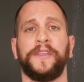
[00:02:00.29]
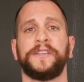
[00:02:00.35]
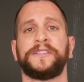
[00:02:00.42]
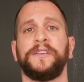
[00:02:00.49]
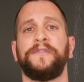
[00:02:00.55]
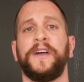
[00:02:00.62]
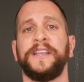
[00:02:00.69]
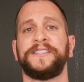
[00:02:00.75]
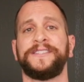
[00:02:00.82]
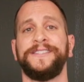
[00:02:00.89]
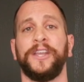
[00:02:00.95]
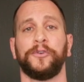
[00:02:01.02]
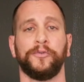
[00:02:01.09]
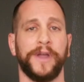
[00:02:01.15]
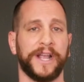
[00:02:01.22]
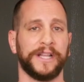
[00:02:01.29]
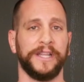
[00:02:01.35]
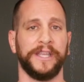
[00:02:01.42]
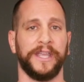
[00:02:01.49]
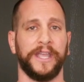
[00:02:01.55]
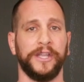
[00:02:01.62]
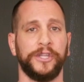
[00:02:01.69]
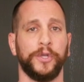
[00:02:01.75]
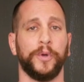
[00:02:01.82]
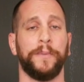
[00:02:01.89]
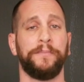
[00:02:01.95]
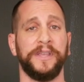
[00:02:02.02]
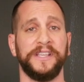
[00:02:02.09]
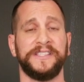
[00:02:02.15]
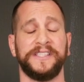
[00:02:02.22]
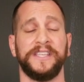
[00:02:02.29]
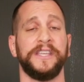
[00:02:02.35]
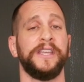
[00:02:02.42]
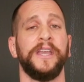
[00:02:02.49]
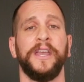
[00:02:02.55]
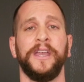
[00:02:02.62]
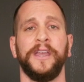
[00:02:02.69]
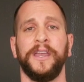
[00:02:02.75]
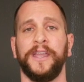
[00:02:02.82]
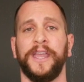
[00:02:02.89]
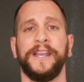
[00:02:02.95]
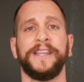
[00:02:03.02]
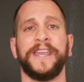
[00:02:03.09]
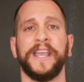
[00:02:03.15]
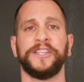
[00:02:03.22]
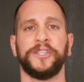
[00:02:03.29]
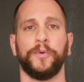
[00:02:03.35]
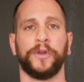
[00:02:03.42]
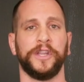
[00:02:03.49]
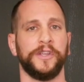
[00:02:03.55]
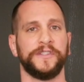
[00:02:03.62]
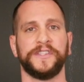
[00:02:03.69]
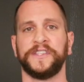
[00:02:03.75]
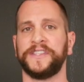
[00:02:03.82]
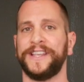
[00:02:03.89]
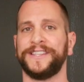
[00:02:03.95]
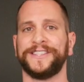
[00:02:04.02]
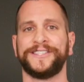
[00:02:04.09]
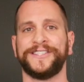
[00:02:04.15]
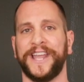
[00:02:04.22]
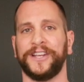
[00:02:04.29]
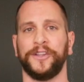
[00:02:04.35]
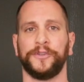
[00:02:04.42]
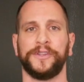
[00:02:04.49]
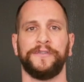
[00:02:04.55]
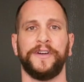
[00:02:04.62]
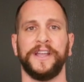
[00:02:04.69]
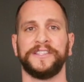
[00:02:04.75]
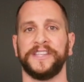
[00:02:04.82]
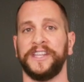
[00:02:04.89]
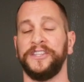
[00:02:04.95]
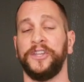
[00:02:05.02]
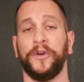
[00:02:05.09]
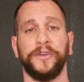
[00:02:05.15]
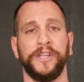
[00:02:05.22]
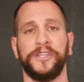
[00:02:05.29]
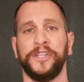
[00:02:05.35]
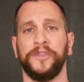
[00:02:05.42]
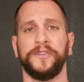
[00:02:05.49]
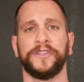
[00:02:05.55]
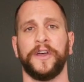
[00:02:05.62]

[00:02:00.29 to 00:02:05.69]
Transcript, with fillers: this device directly into a PC in case you wanna use this as a standalone device and don't need to use